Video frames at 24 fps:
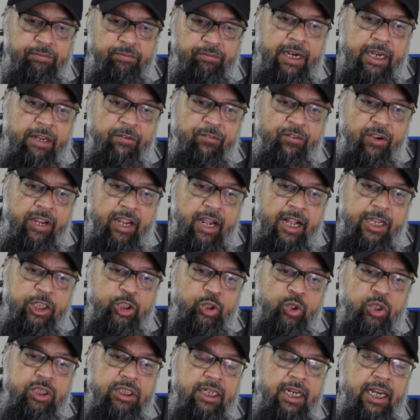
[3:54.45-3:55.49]
But if I
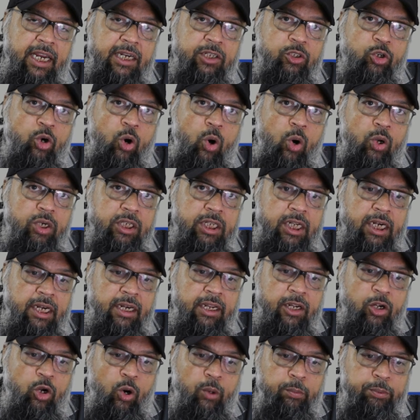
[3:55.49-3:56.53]
also select on
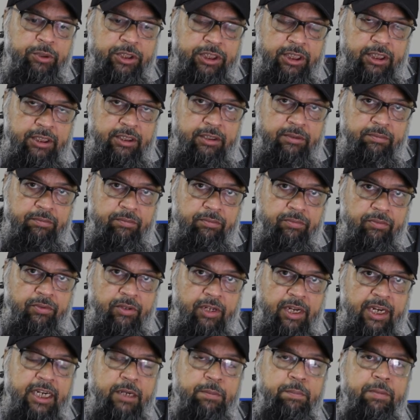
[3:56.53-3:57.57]
click option,
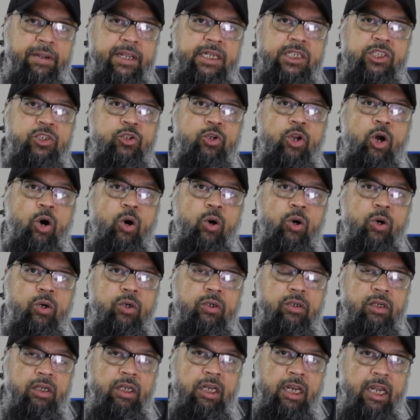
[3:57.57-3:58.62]
it means
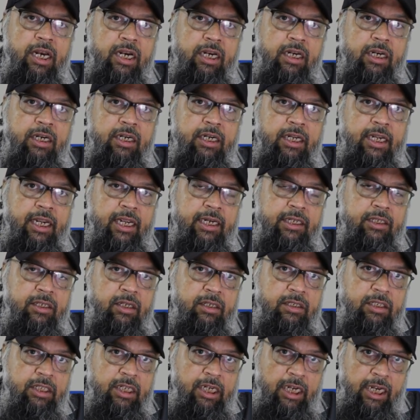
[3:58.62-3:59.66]
now learner can
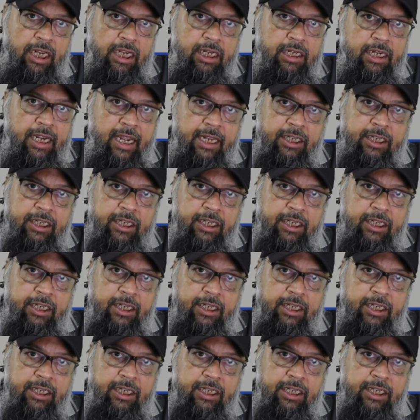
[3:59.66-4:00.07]
click